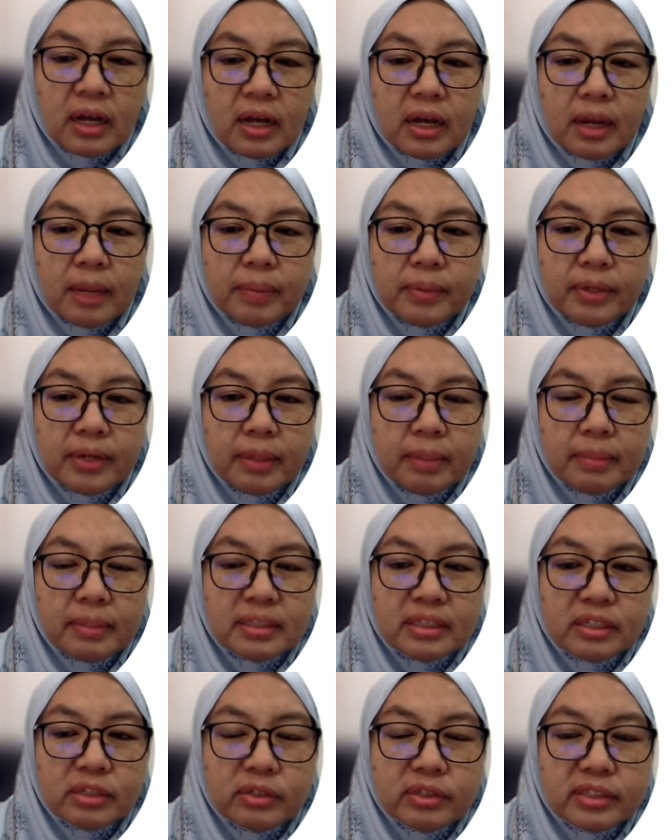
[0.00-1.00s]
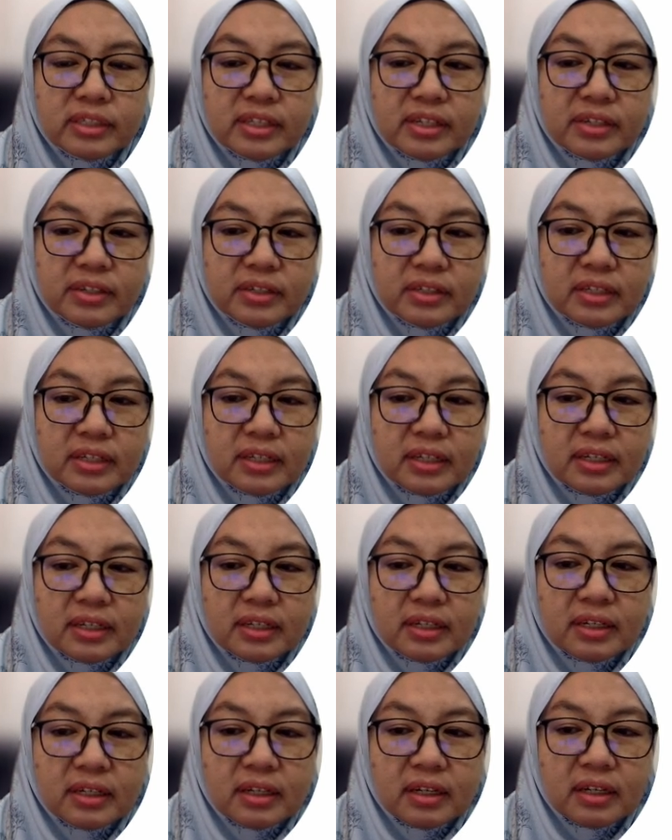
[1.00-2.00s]
Abraham Maslow's
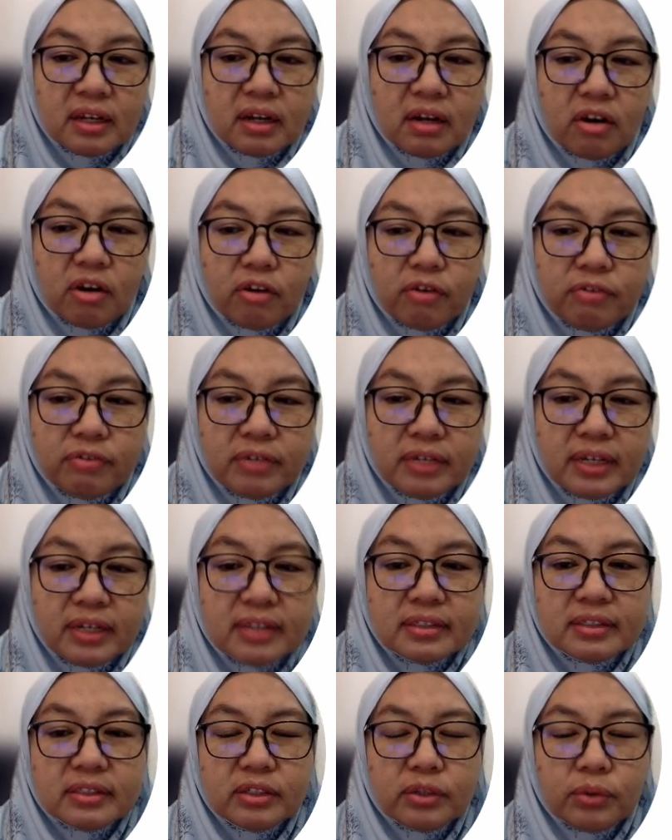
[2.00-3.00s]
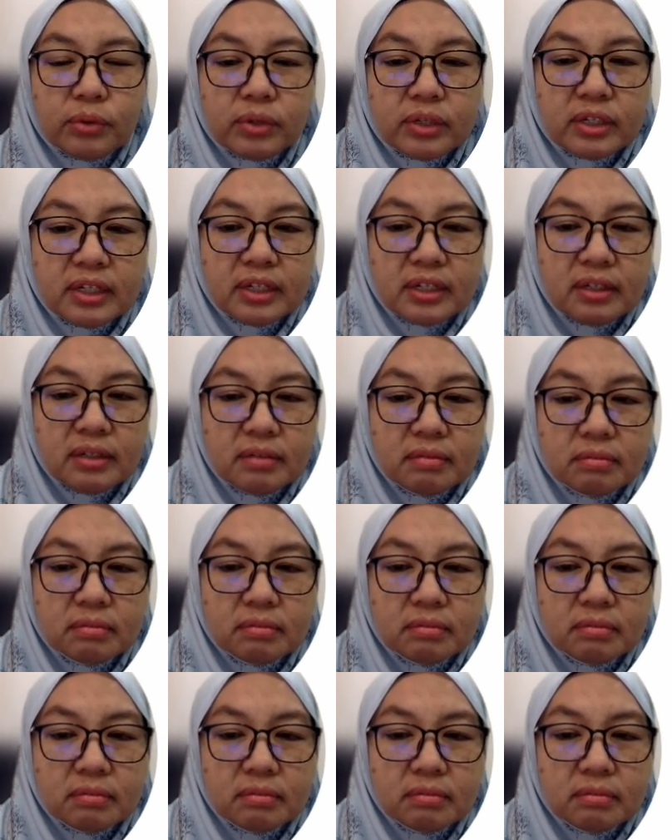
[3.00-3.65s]
hierarchy of needs theory,